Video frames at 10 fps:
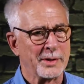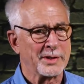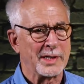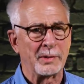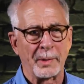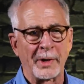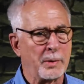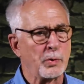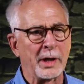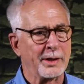at the same time. And
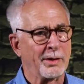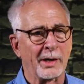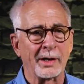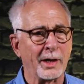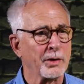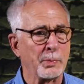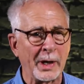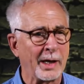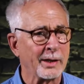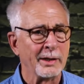I'm right here. I got your
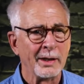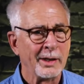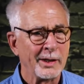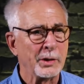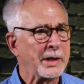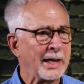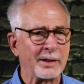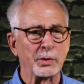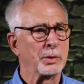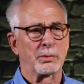back. You
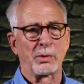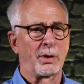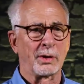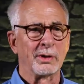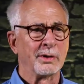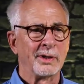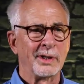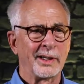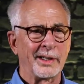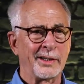can't do it wrong.
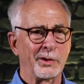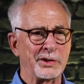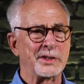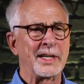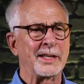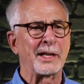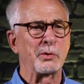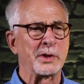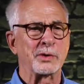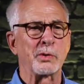You know, just take that
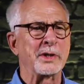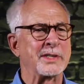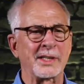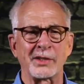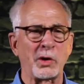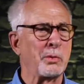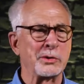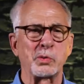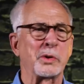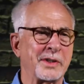risk. What is it you
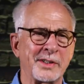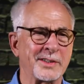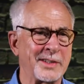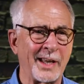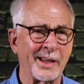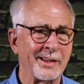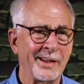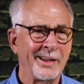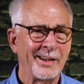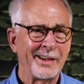always wanted to say?
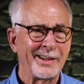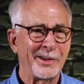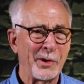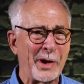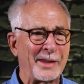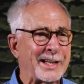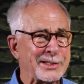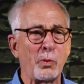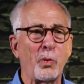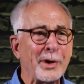You and know, so, and that's
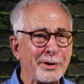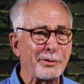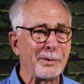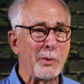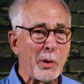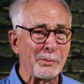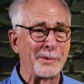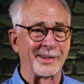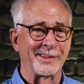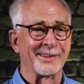and some, a wonderful yeah.
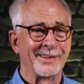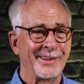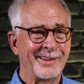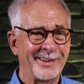moment. And